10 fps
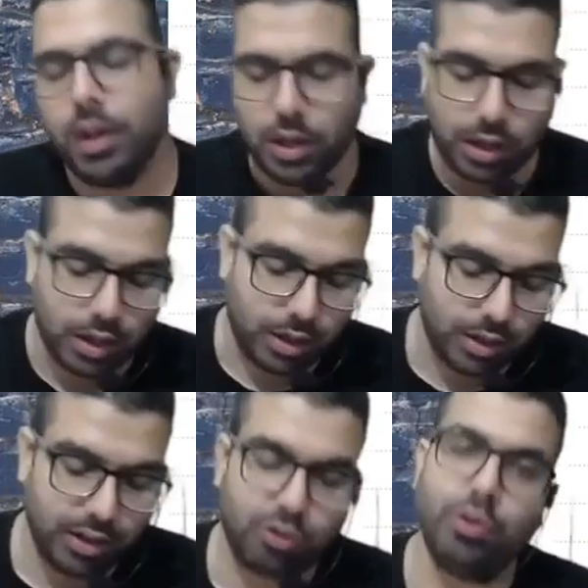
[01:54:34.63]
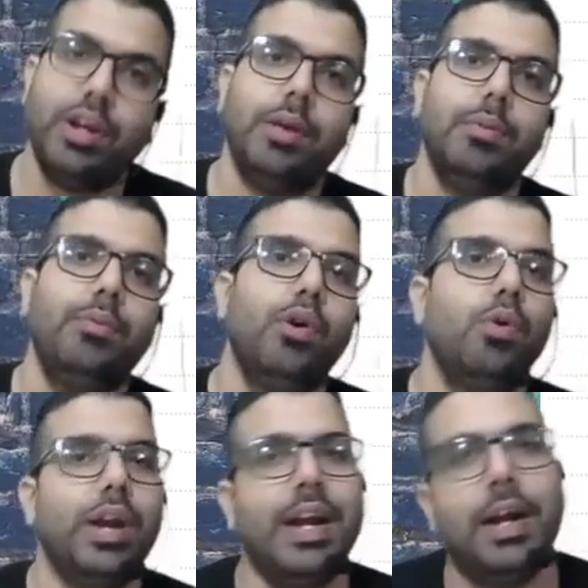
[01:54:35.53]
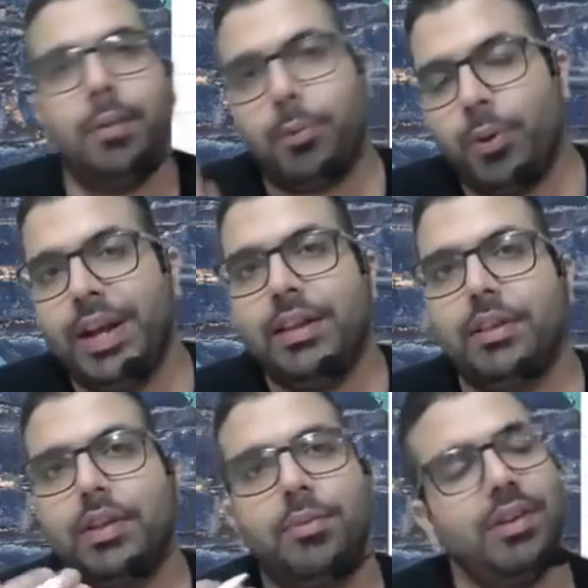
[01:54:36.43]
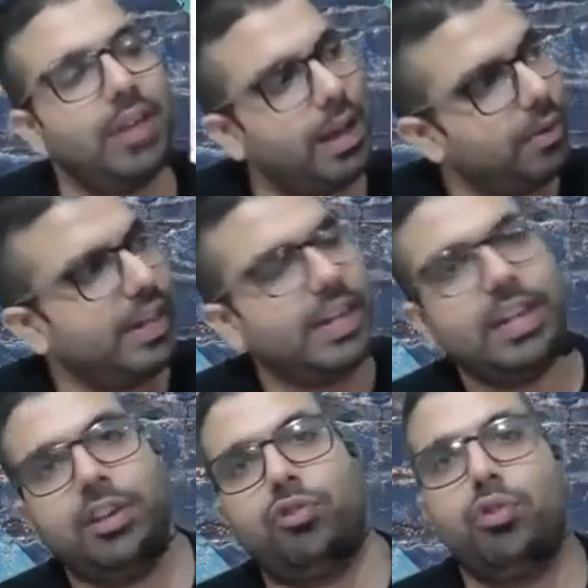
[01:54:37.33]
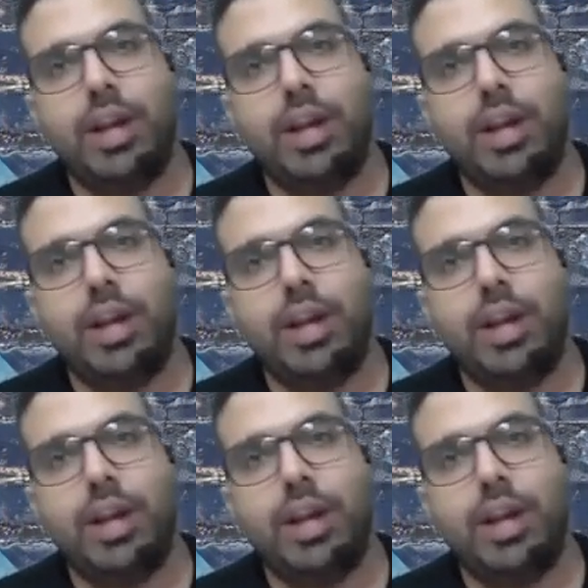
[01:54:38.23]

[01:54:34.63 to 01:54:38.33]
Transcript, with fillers: uh, issuing, before going ahead and providing the service, I went ahead and issued an